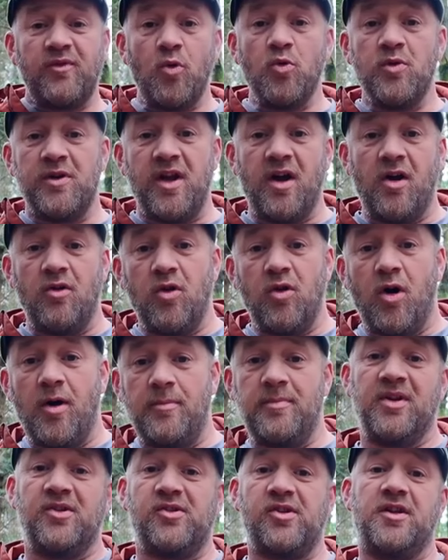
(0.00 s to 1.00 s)
with all the
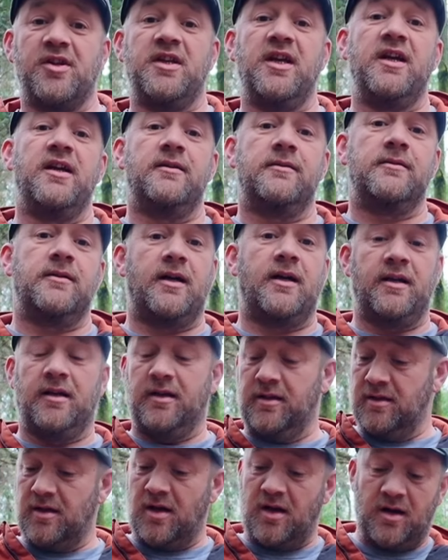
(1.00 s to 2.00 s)
Olight bits of kit,
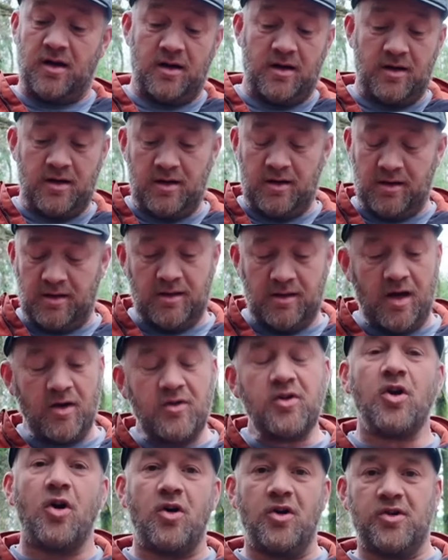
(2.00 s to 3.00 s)
and
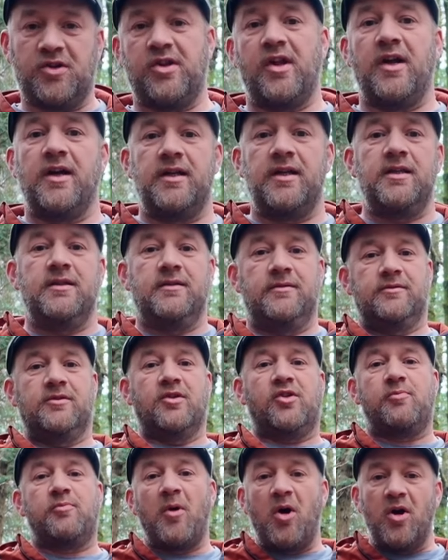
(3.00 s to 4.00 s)
I've got to say,
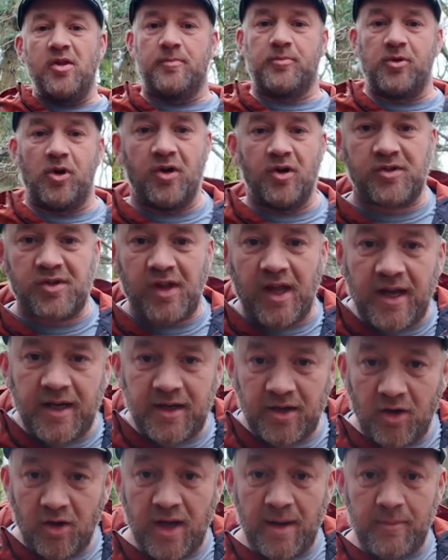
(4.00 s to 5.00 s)
despite the price
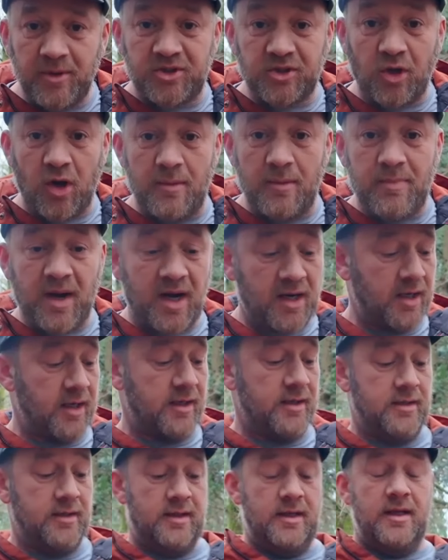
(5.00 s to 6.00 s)
tag, and I am a tight
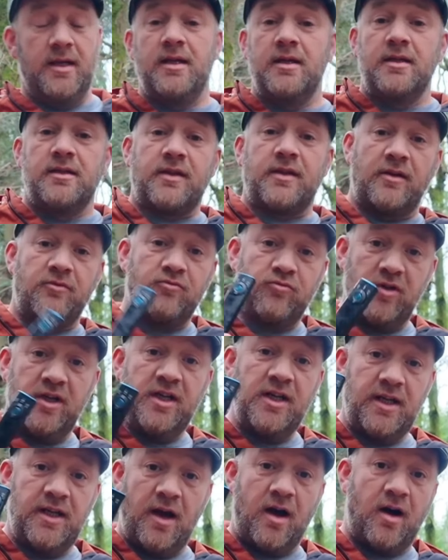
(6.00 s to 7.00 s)
bugger, they
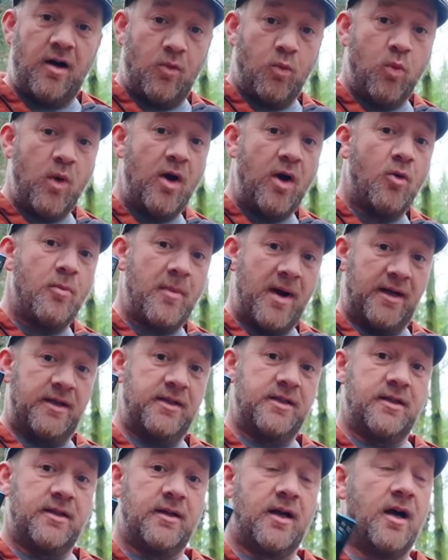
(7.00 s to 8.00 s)
really are well
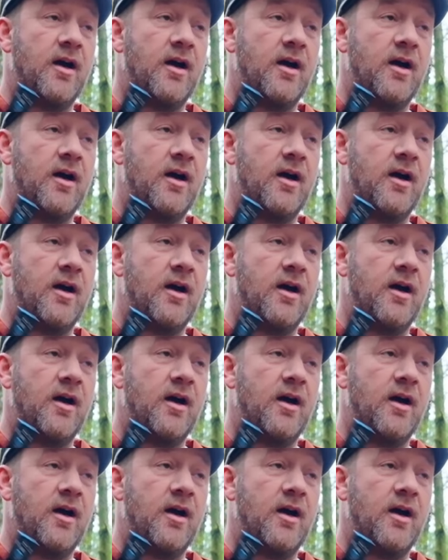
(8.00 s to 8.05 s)
made.